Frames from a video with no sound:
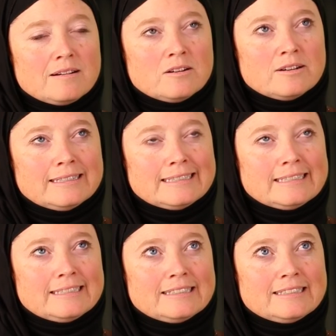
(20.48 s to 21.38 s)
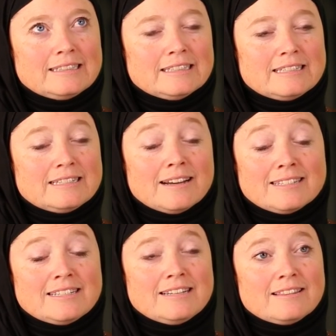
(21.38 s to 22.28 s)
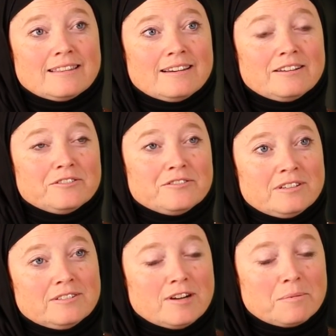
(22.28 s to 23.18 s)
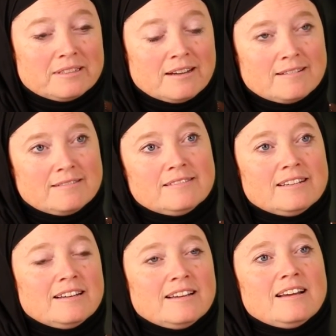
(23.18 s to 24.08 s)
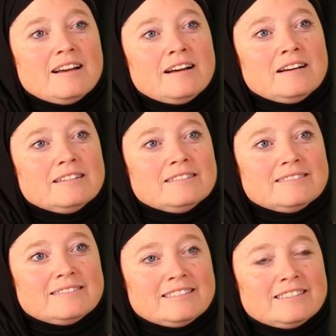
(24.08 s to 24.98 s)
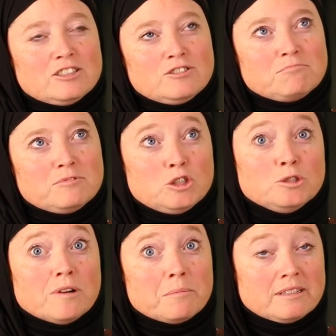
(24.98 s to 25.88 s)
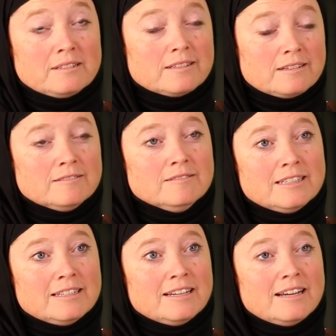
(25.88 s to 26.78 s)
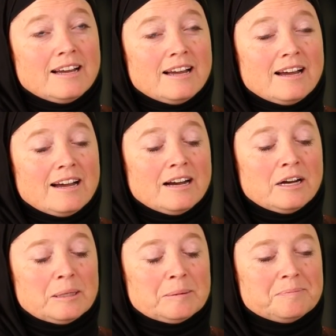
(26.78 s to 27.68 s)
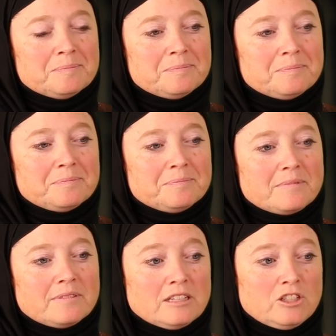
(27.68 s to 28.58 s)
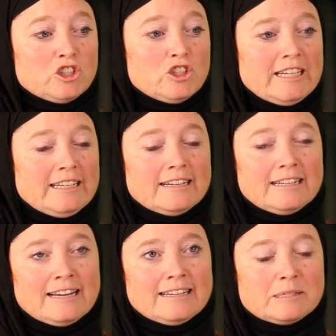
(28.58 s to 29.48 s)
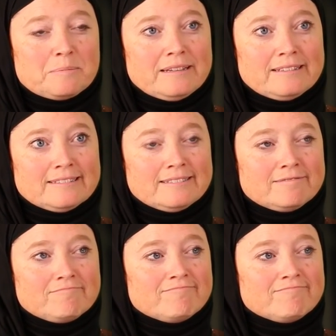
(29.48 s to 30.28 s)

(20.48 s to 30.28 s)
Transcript: on the 19th of Ramadan, uh, two Ramadans ago. Um, the journey has been